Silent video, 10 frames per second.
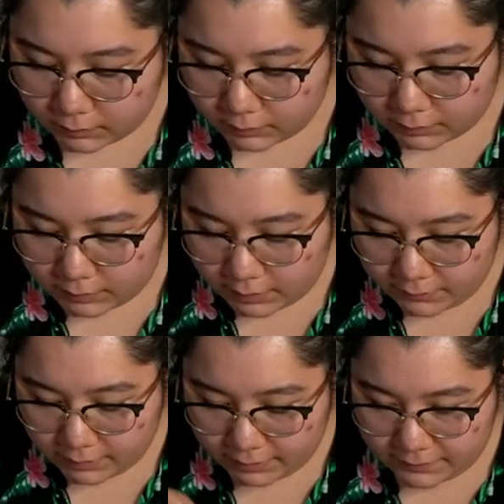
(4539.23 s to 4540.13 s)
Okay,
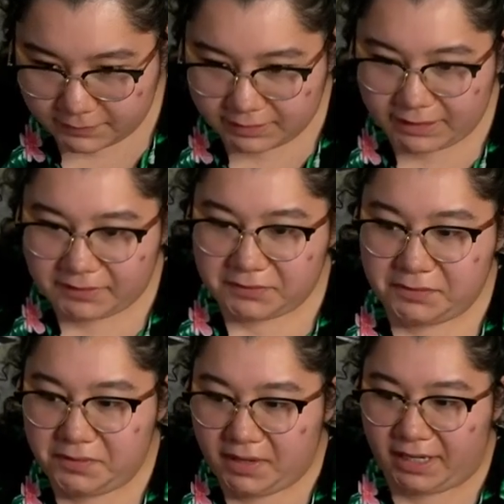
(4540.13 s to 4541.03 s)
now I have, like,
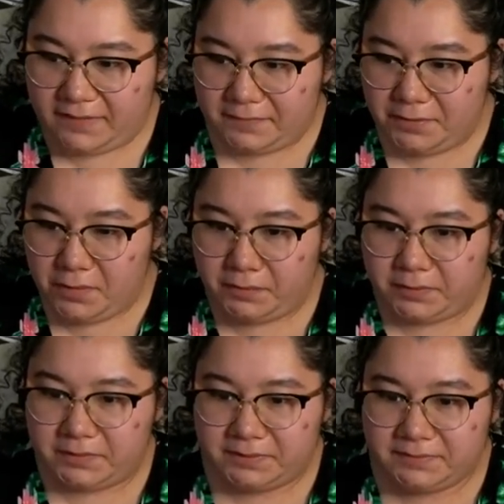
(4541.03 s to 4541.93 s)
I have no room.